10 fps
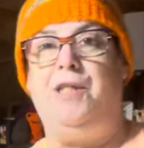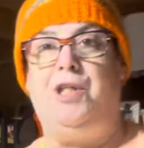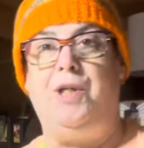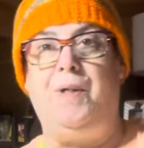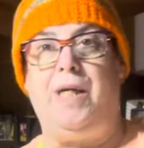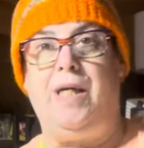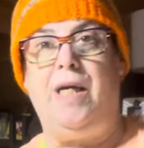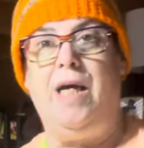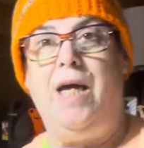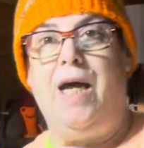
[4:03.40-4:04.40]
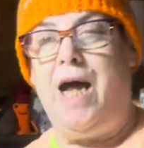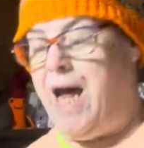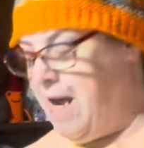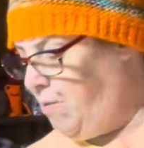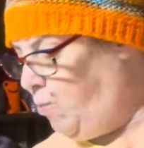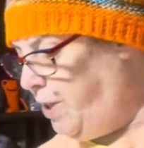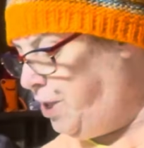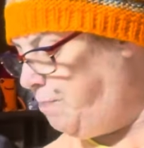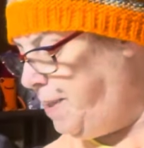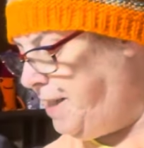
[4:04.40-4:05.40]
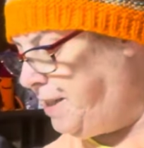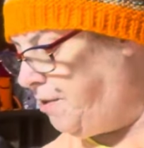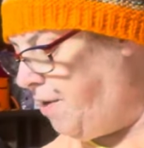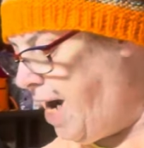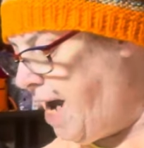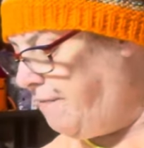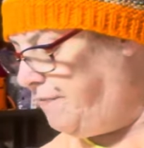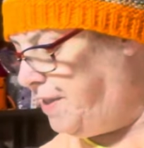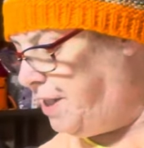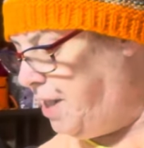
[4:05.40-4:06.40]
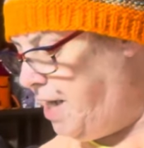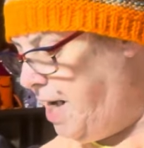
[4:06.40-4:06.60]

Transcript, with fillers: Judy at Witch Peace Crafts.